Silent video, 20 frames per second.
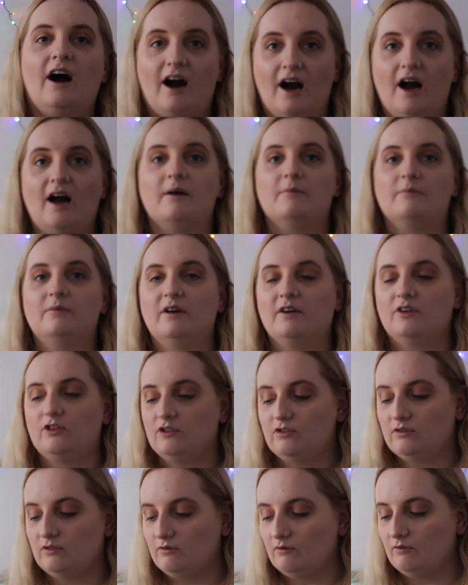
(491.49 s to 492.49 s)
I'm
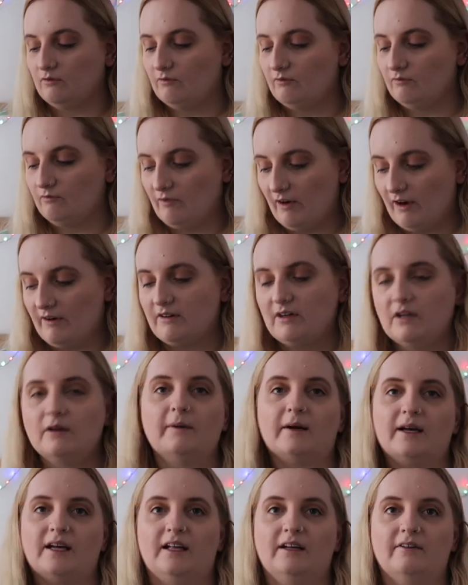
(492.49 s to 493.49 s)
very
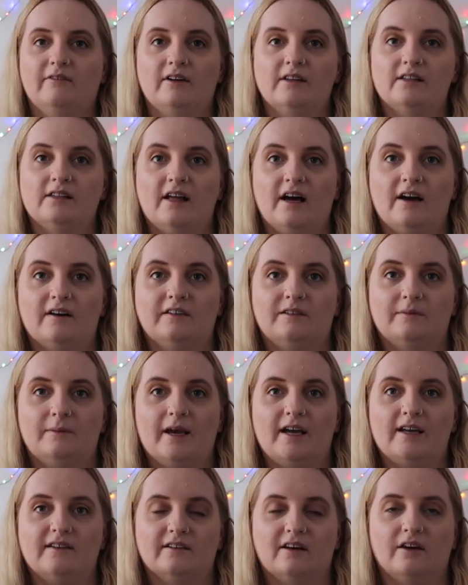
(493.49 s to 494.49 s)
quickly running out of
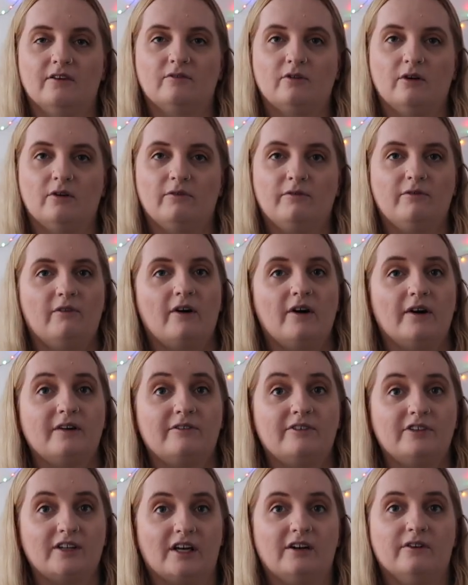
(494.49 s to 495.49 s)
space. I've got
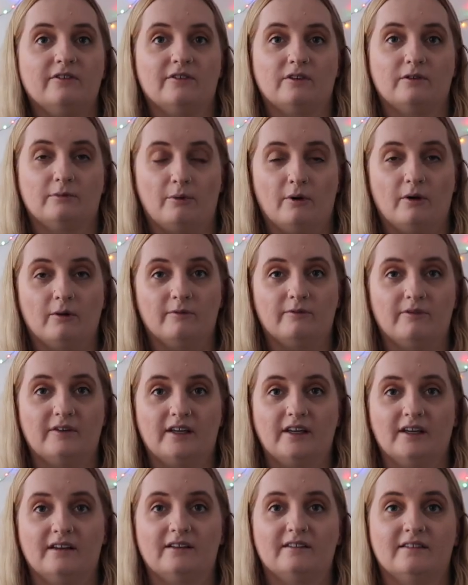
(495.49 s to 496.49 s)
5 shelves of pop
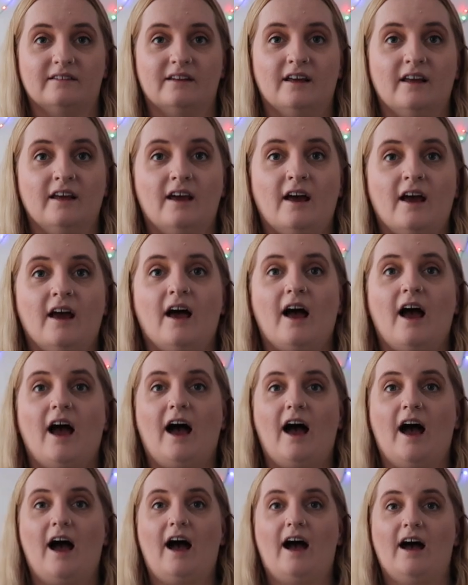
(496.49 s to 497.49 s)
figures,
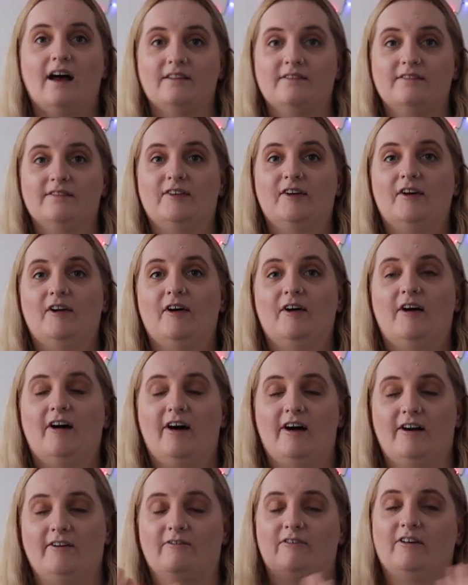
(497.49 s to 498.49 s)
and
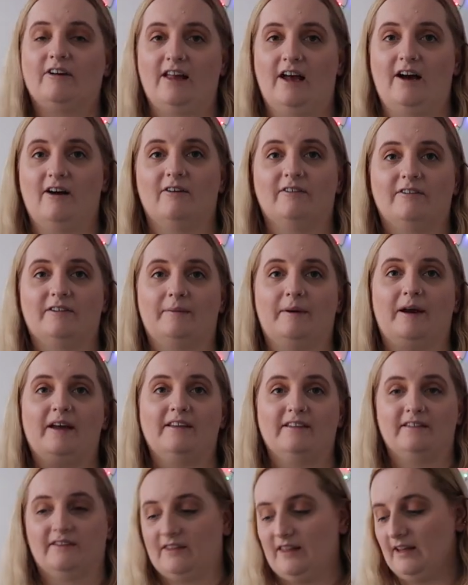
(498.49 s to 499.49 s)
I've run out of
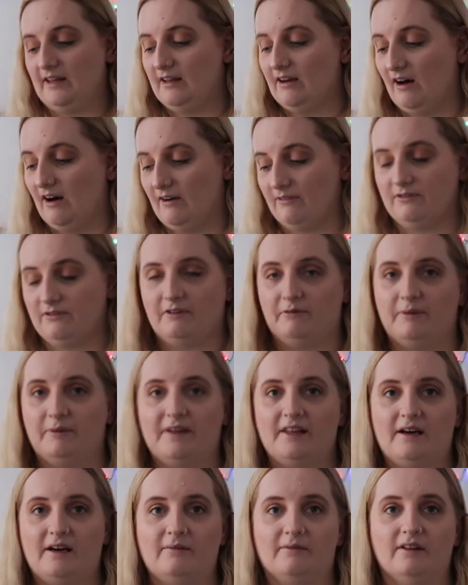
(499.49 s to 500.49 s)
space, I think, after I've
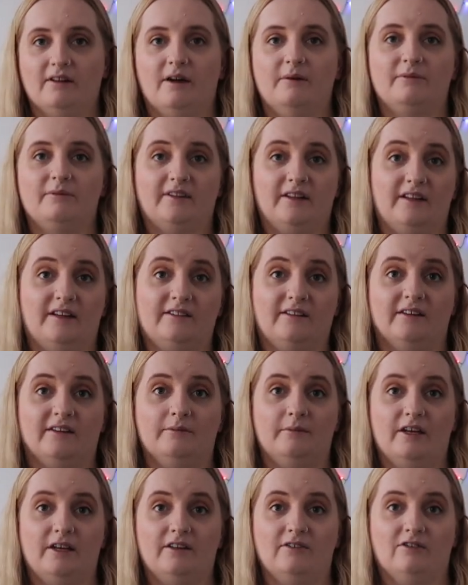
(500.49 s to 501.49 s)
put that one up. So that's going
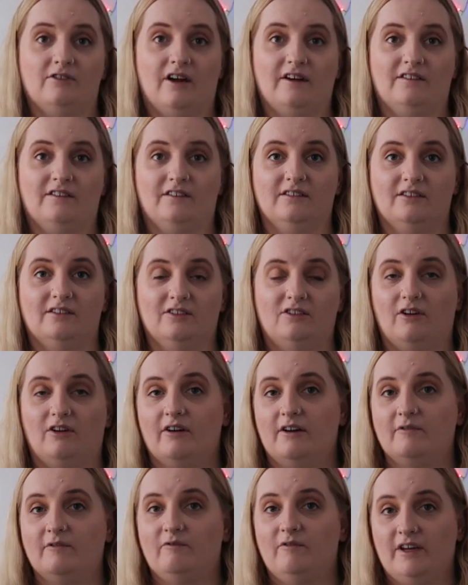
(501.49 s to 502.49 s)
to be interesting to
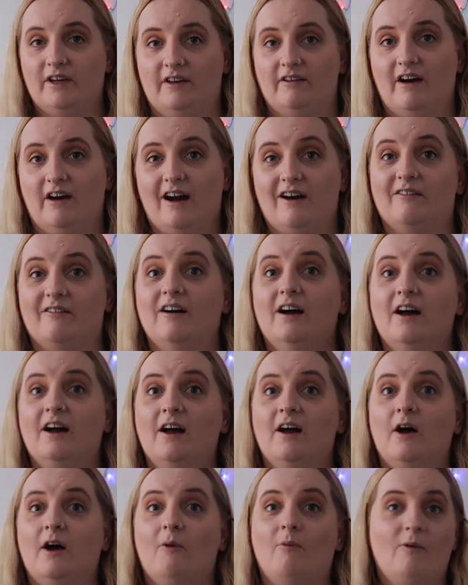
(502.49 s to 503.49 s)
try and figure out
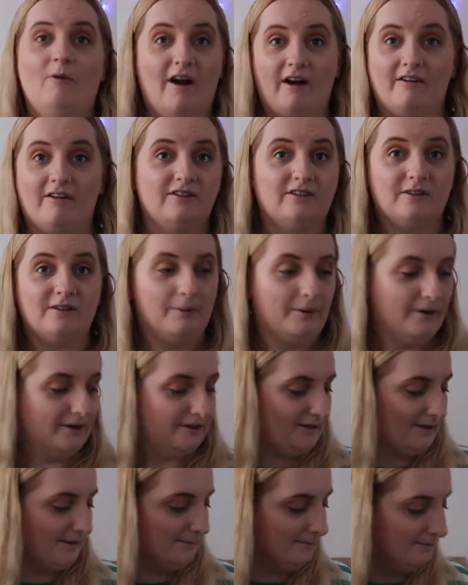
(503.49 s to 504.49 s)
where else to
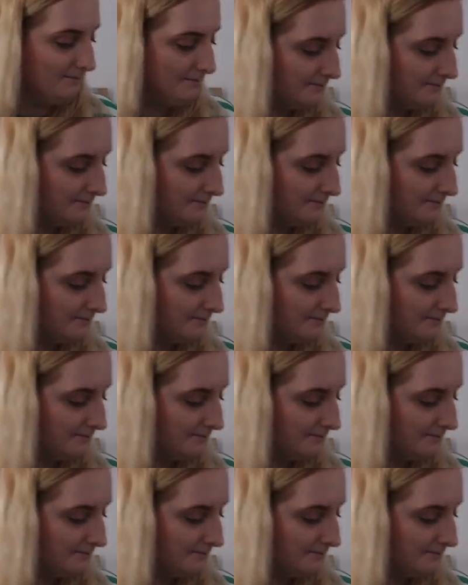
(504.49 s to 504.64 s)
put them.